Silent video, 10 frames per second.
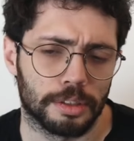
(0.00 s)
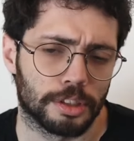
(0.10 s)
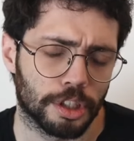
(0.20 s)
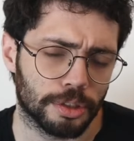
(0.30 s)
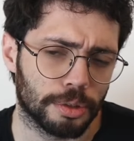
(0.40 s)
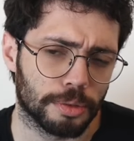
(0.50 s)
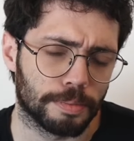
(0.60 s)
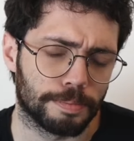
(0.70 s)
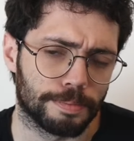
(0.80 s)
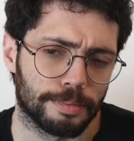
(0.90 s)
Just
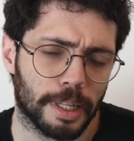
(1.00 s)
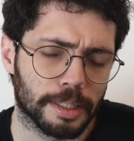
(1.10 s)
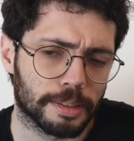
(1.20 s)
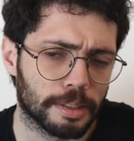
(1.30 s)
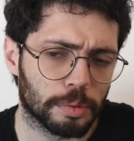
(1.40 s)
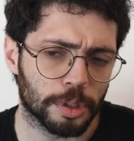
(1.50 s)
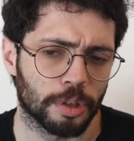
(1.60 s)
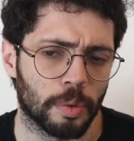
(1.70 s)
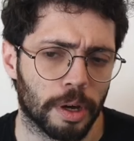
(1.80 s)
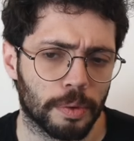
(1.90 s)
to, the
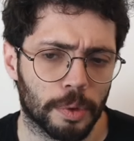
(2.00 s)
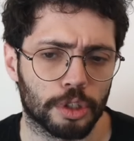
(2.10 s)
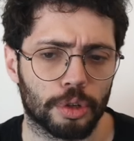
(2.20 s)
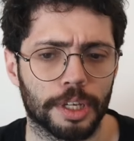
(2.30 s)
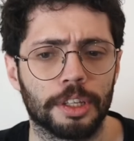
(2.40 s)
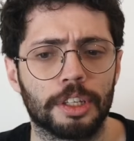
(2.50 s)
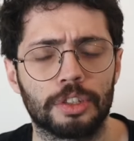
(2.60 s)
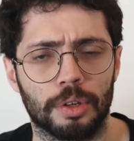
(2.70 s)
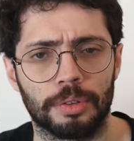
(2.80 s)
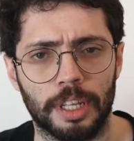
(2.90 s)
reason why we're tracking
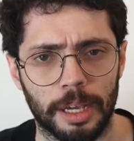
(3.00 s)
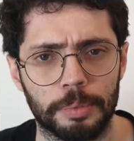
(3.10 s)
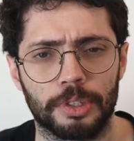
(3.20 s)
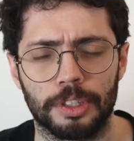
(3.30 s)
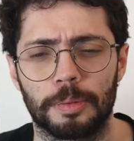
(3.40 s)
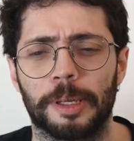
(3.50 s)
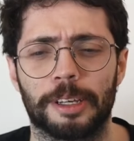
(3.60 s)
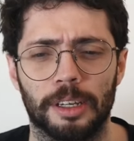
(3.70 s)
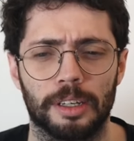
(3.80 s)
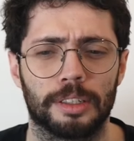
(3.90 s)
this on types is
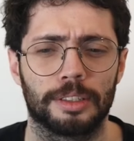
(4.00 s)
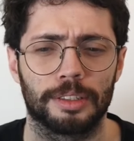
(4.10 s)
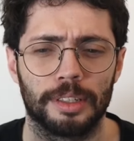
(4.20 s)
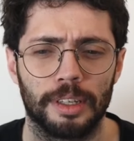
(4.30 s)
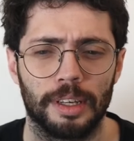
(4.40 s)
because